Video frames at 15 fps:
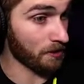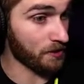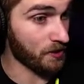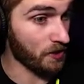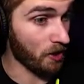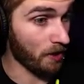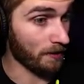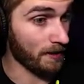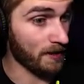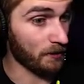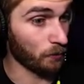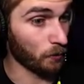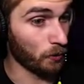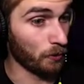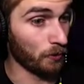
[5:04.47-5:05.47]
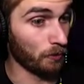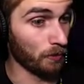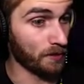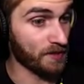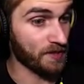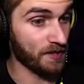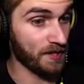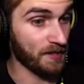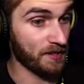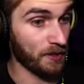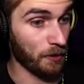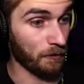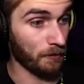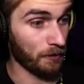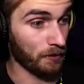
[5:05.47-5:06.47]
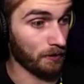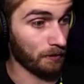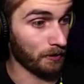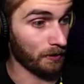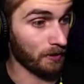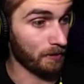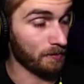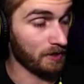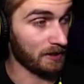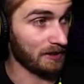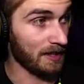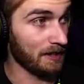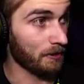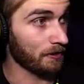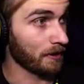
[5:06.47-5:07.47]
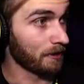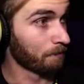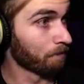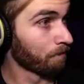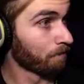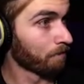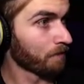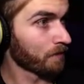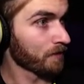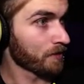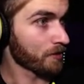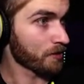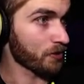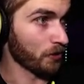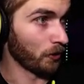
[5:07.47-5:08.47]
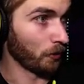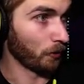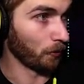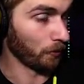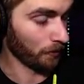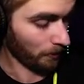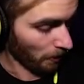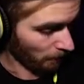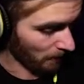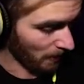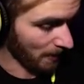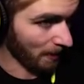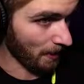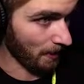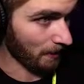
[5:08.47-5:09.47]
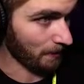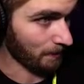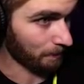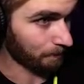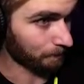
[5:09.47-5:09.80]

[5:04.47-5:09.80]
our song and rune will send over the boat. Come to the light. Okay. So, over there.